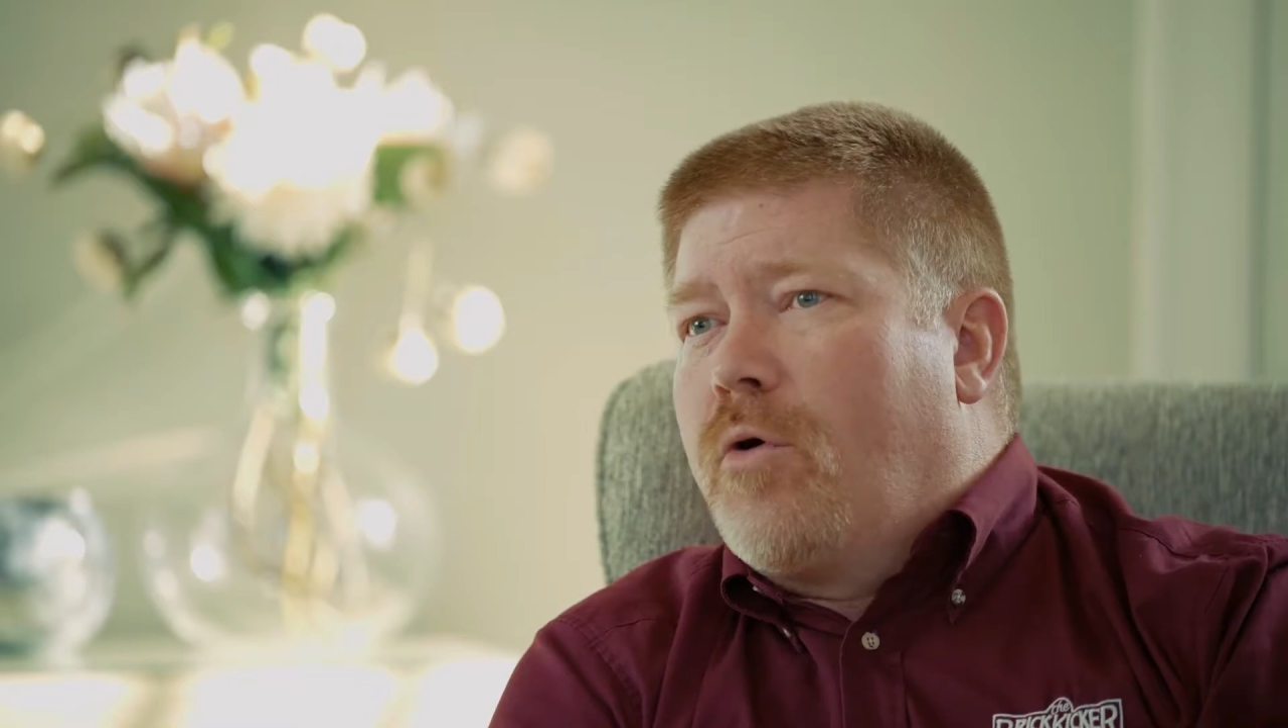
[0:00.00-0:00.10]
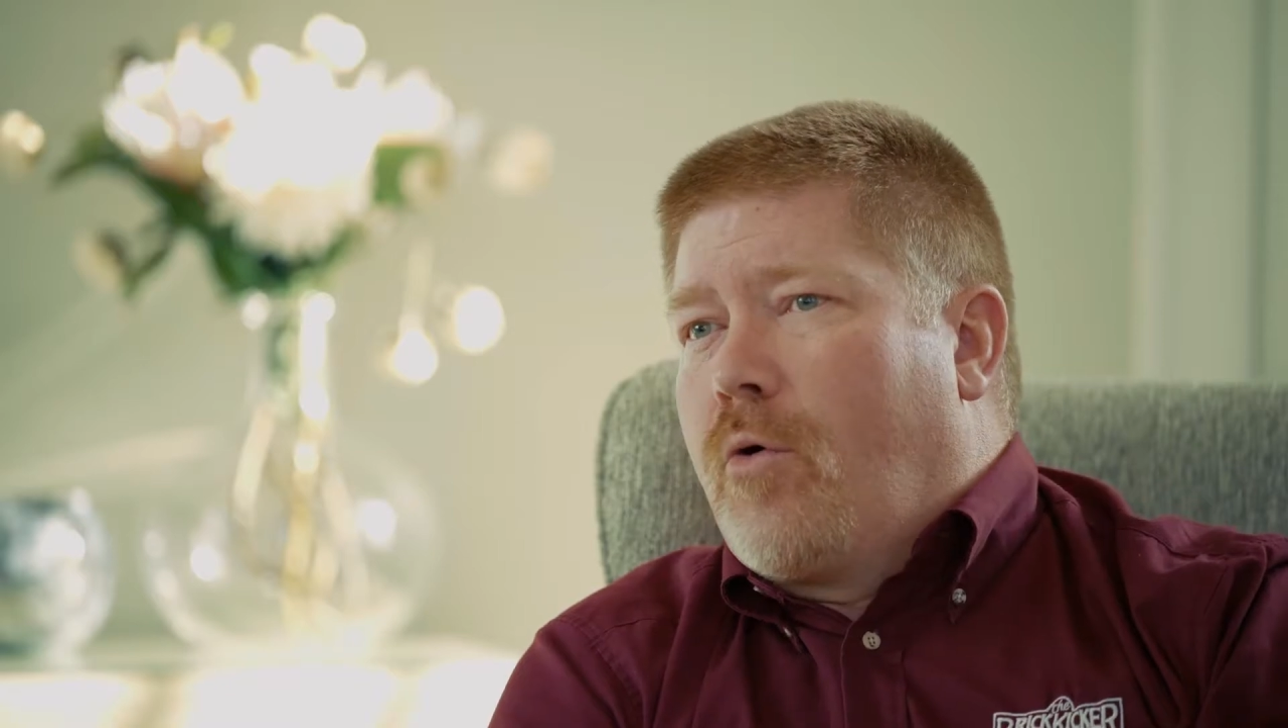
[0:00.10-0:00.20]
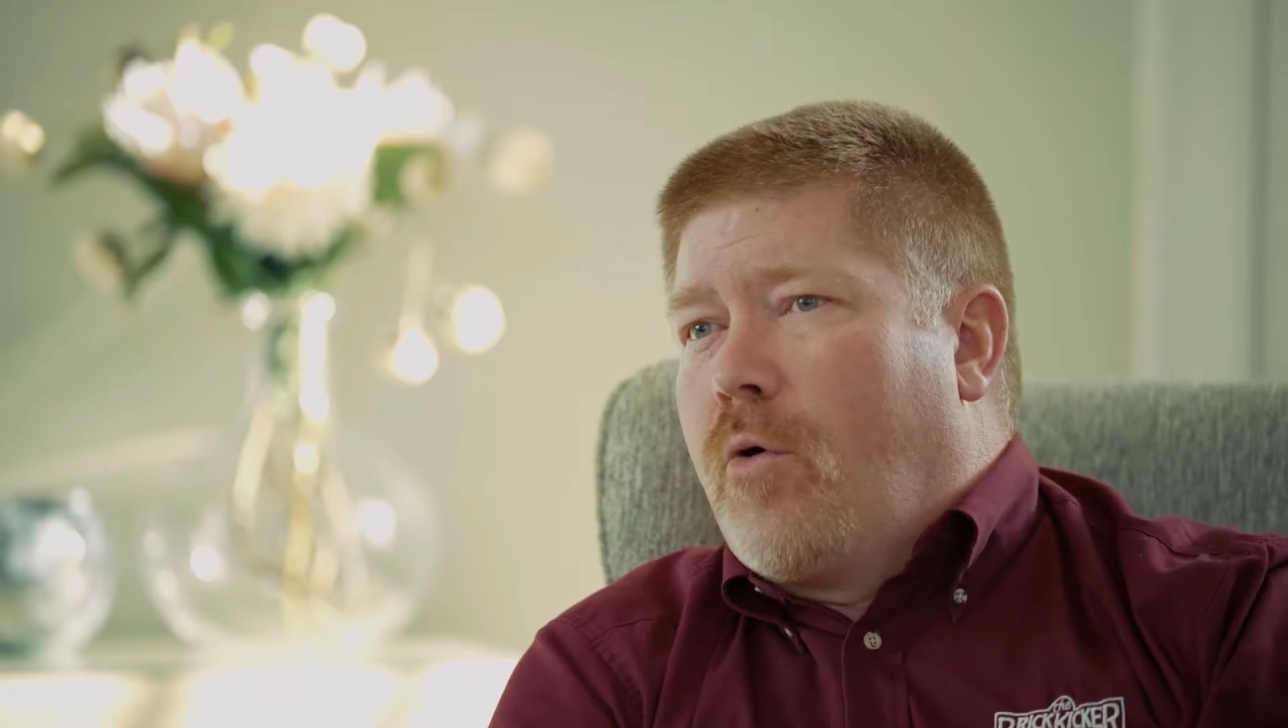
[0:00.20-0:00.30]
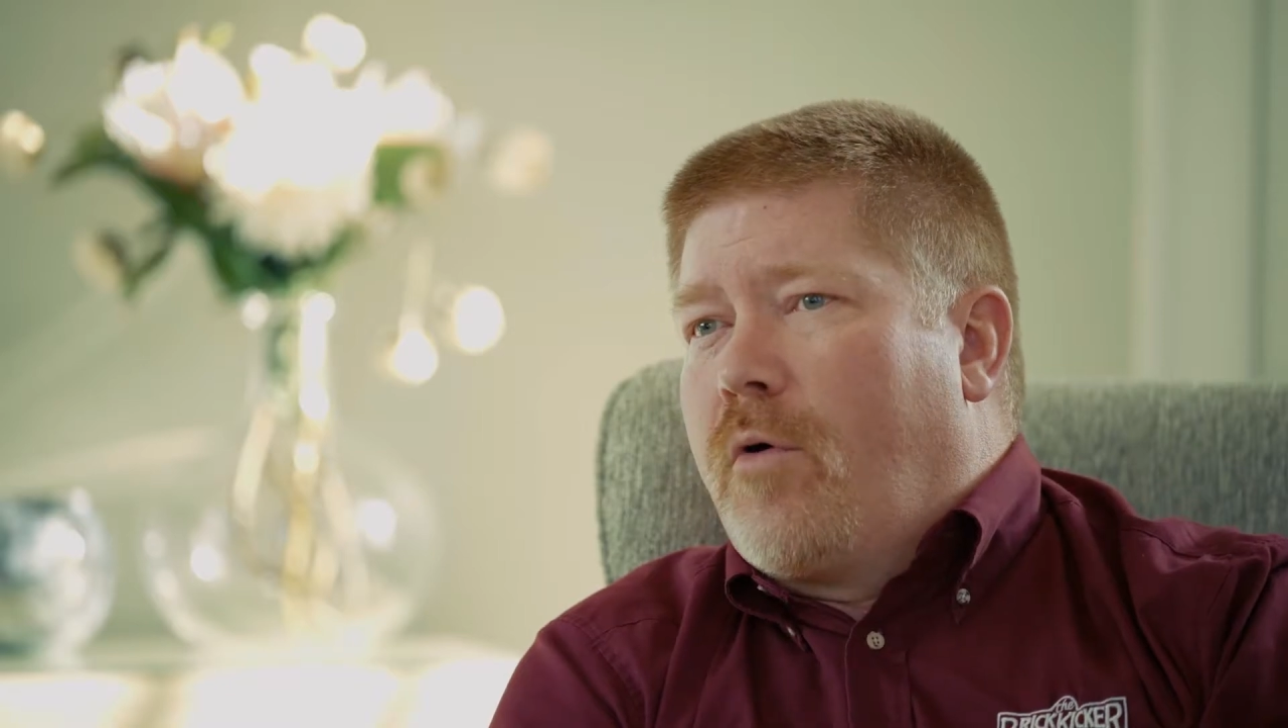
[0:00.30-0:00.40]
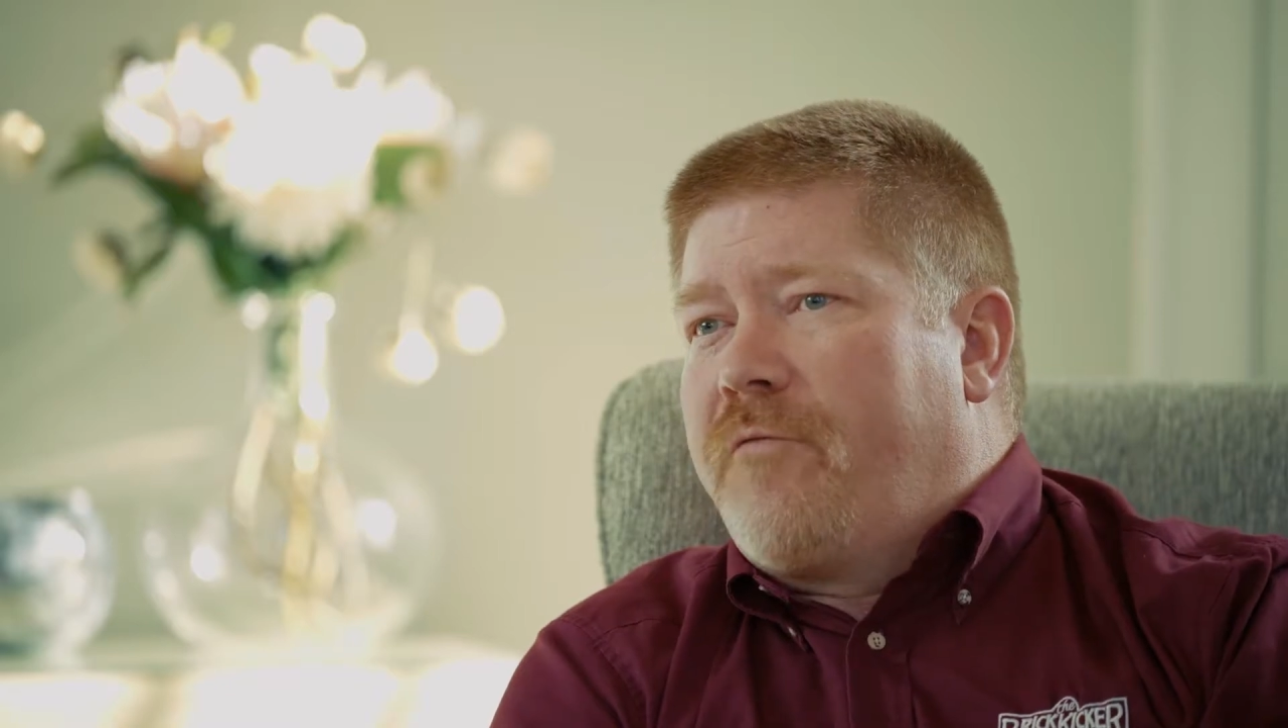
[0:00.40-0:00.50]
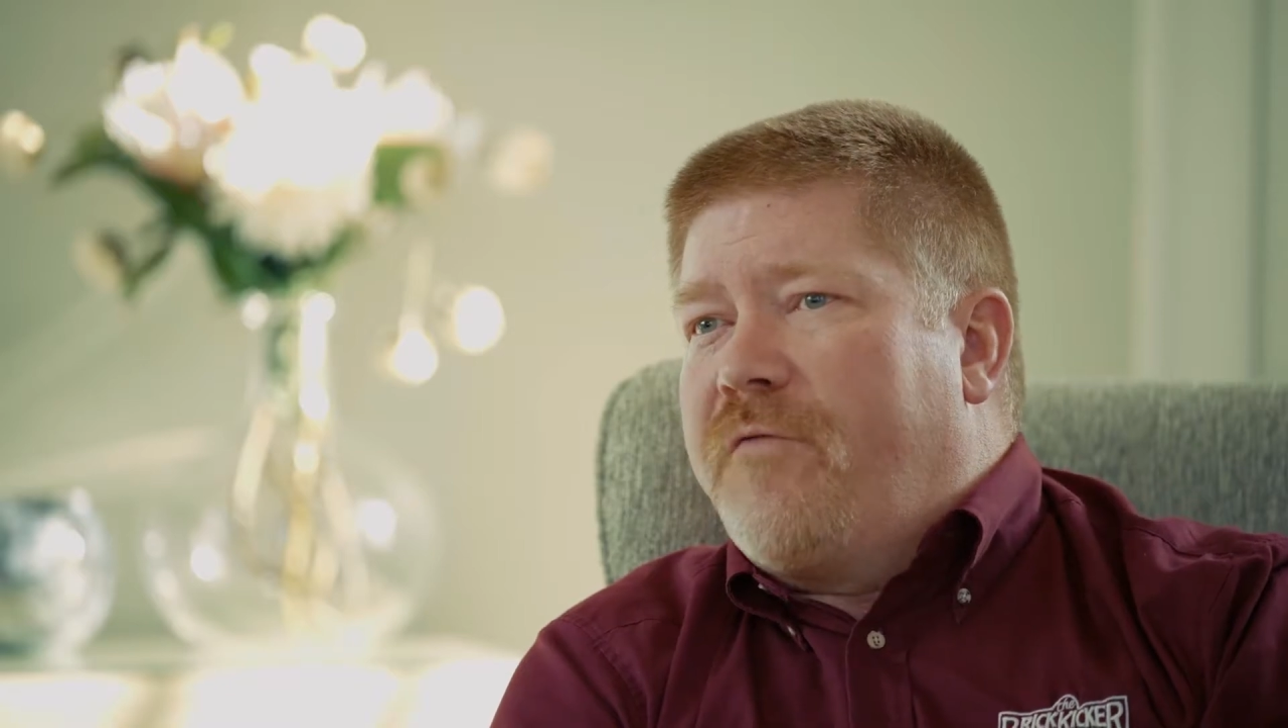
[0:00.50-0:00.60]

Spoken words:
or